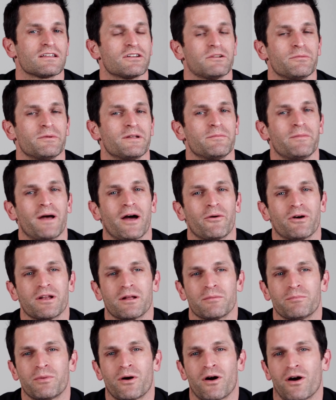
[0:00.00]
a little bit about what
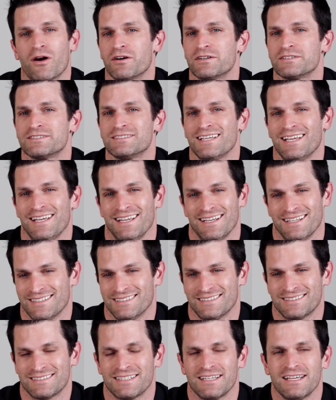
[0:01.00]
a pars
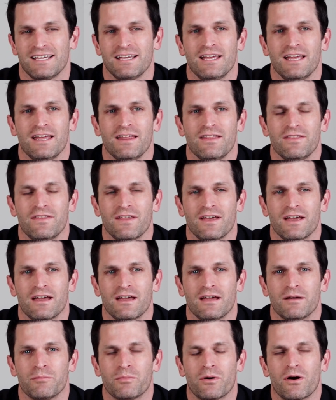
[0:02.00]
is.
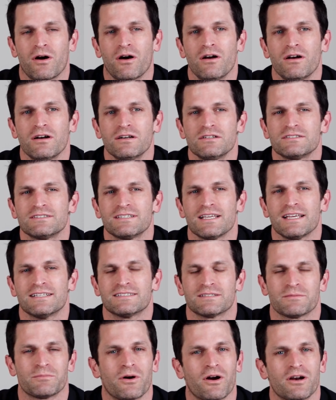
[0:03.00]
The pars
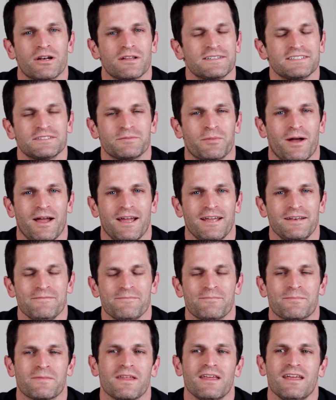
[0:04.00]
is a part of the spine
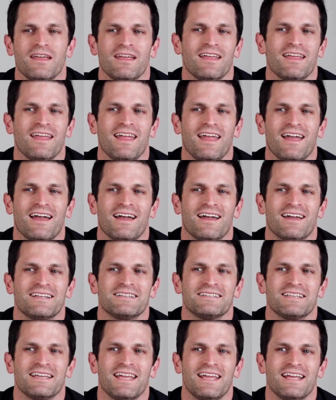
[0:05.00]

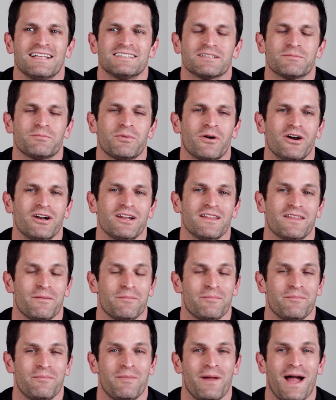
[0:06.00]
and it's a part of the
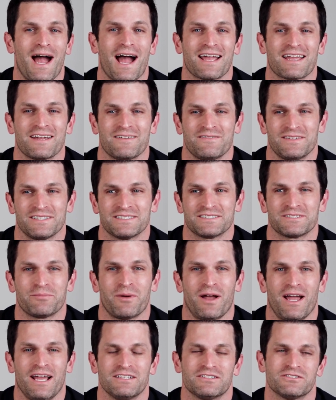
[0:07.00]
back of the
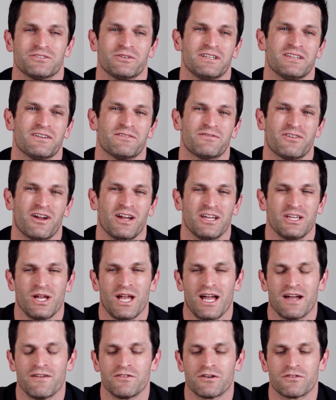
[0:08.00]
spine. So in the front you
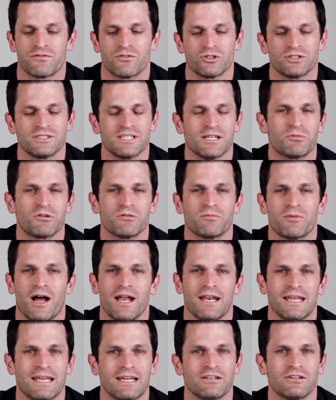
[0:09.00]
have your vertebral
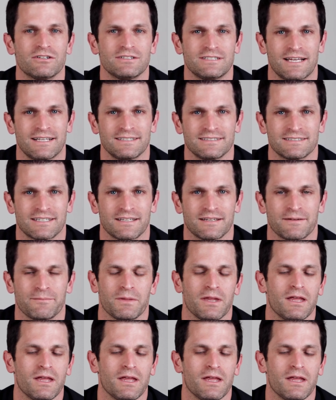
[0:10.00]
body and your disc